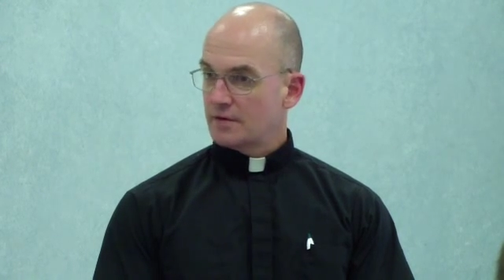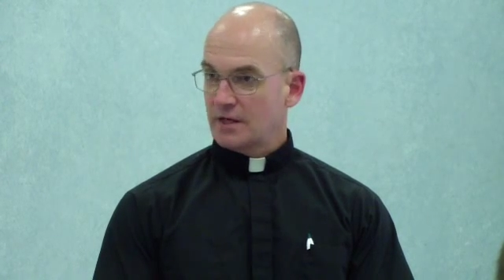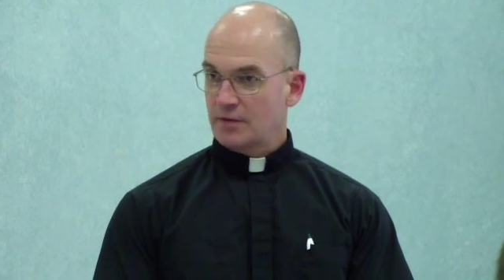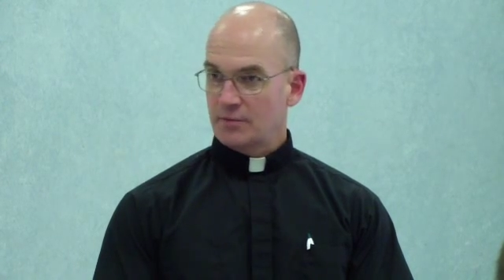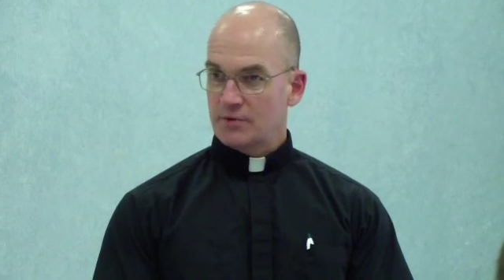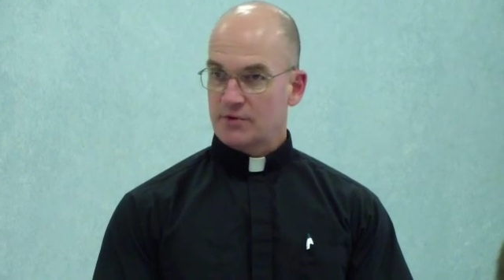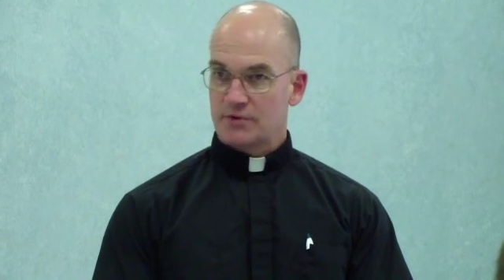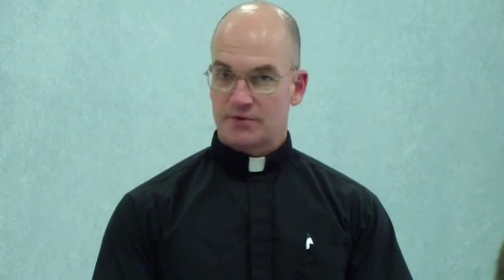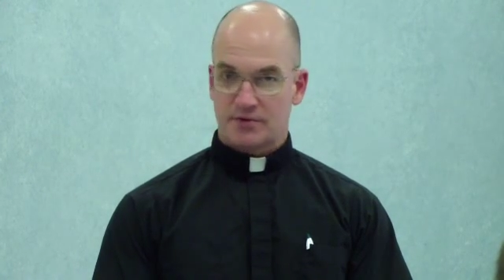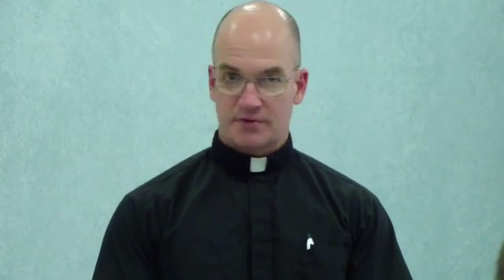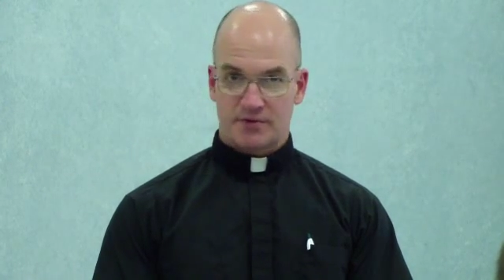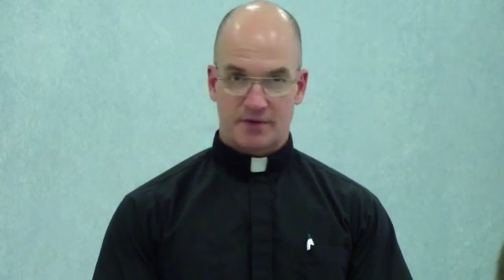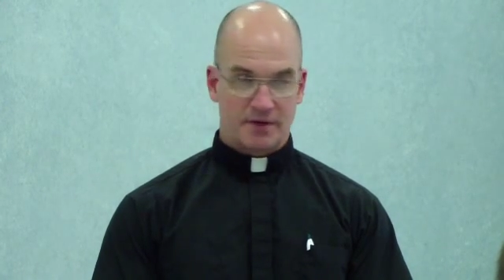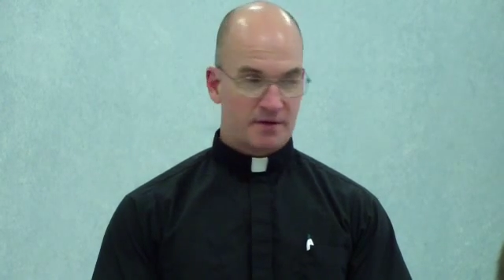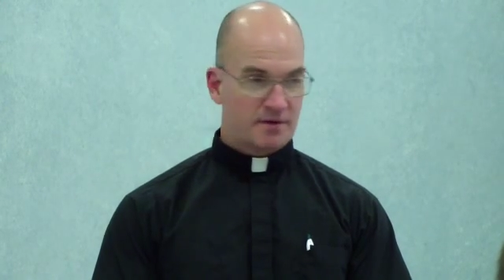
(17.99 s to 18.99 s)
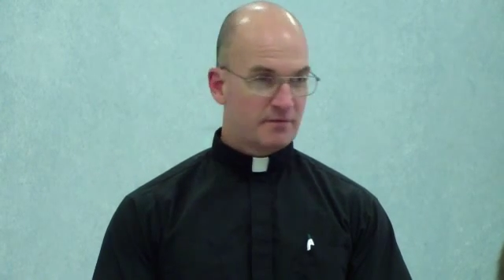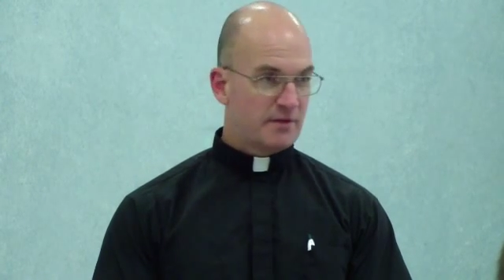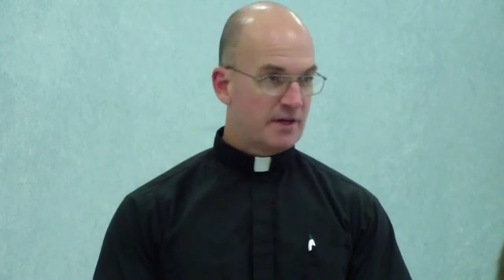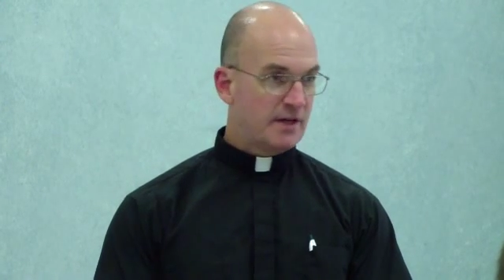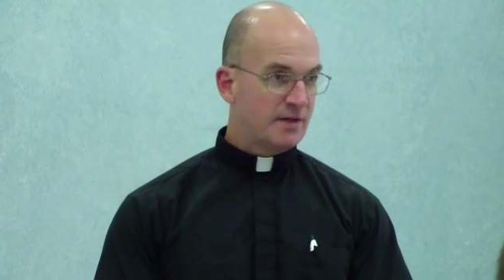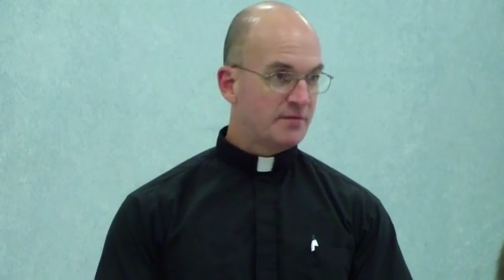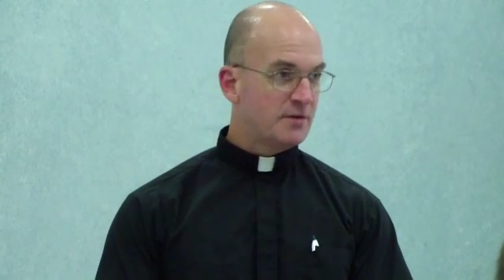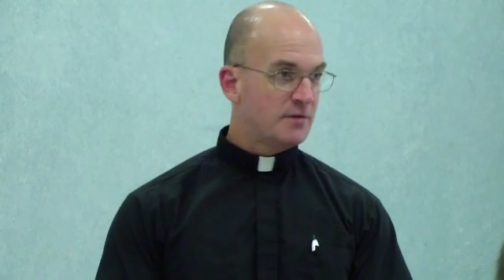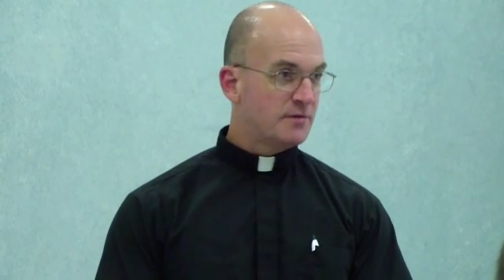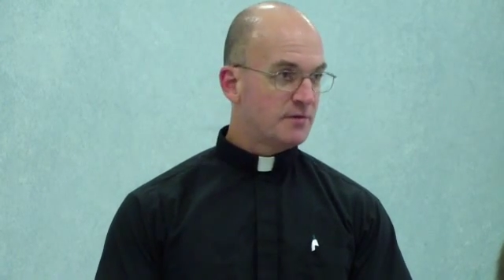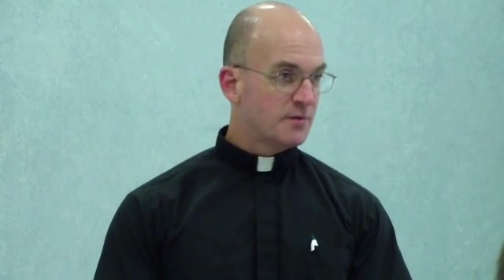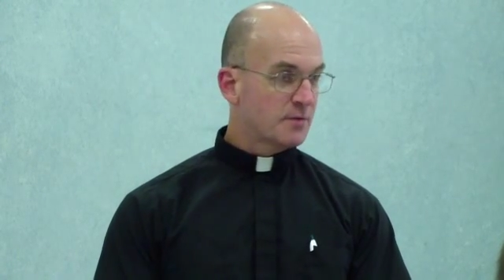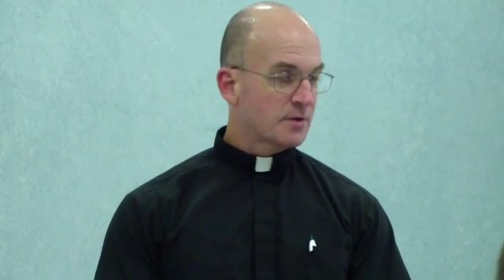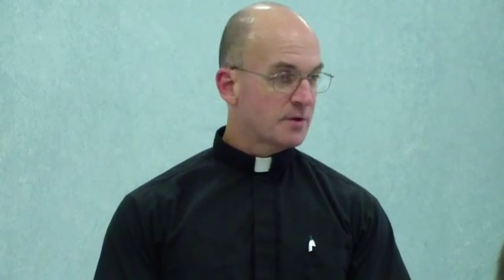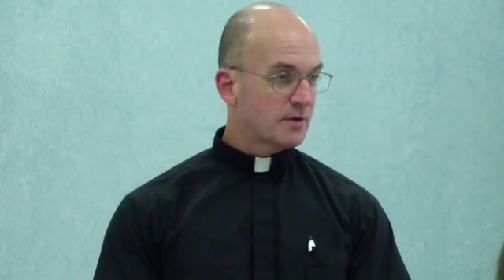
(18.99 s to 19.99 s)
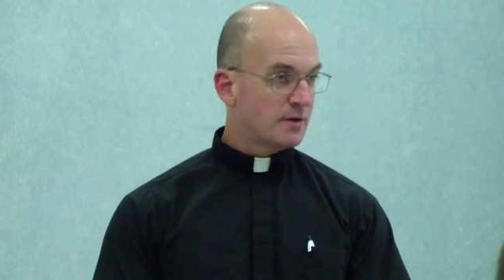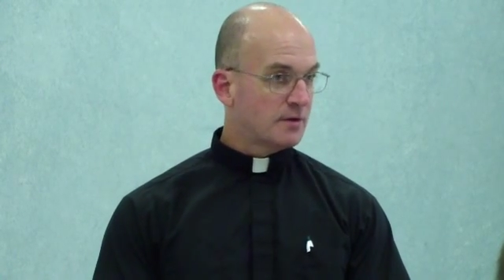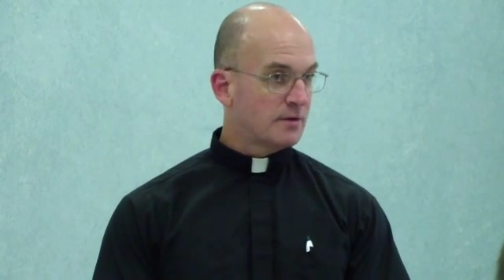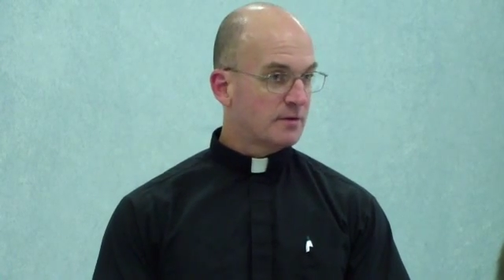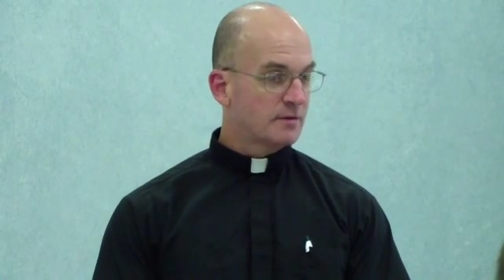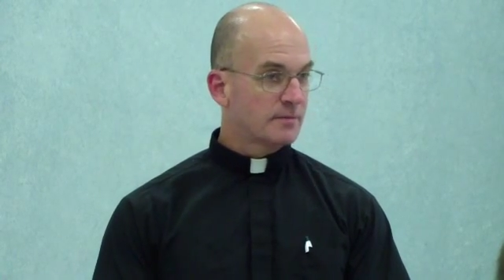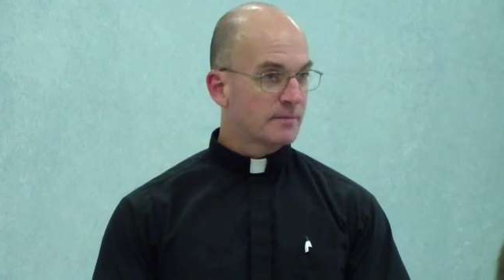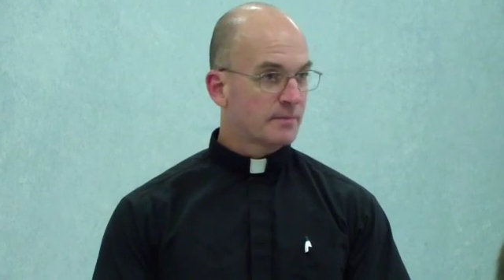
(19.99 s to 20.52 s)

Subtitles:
He was the son of David, if you recall.